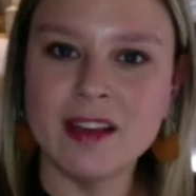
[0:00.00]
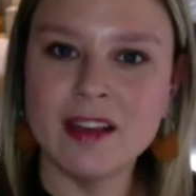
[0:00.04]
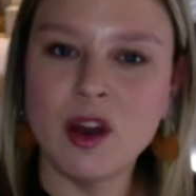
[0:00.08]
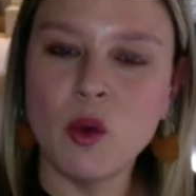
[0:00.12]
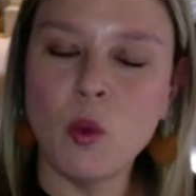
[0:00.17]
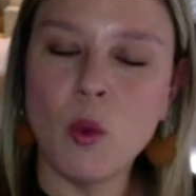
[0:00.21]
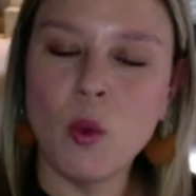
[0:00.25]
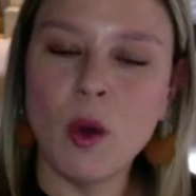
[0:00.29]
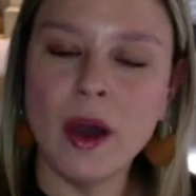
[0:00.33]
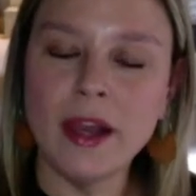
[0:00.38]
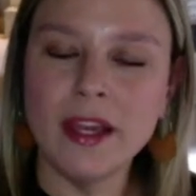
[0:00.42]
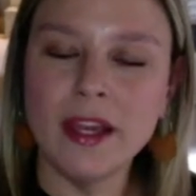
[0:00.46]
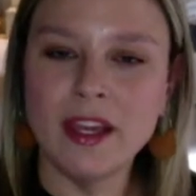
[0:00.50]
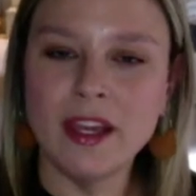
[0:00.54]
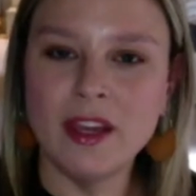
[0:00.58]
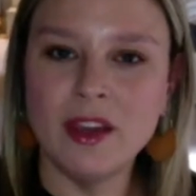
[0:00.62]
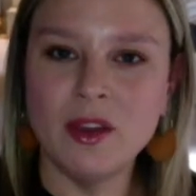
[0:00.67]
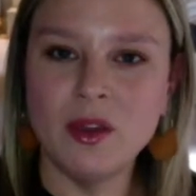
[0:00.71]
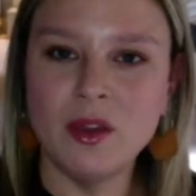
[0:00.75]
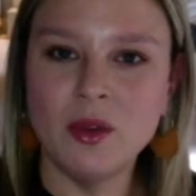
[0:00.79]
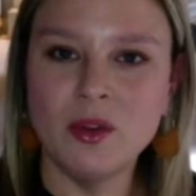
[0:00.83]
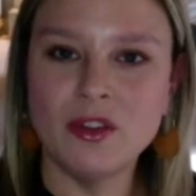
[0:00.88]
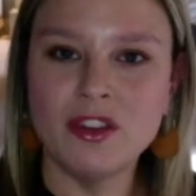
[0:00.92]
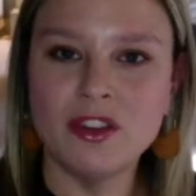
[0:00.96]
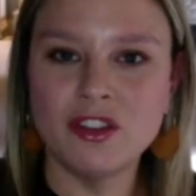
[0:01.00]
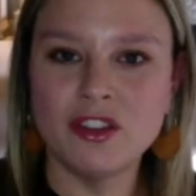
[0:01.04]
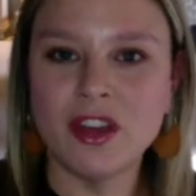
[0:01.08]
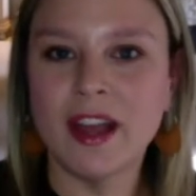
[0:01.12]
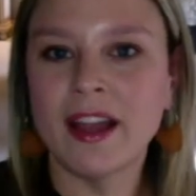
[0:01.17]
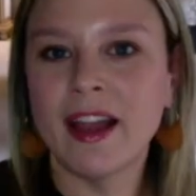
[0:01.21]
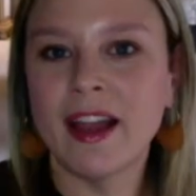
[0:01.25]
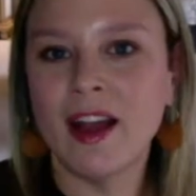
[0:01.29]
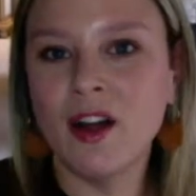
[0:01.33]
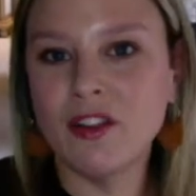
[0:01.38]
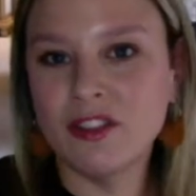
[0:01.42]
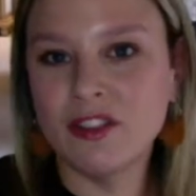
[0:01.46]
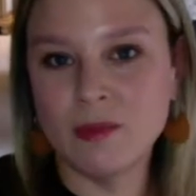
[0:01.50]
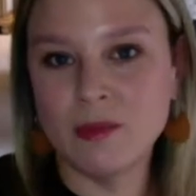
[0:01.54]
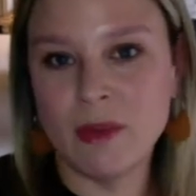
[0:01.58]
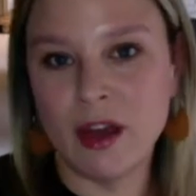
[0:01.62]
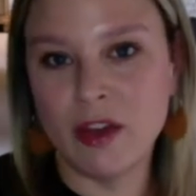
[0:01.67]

I want you to check out some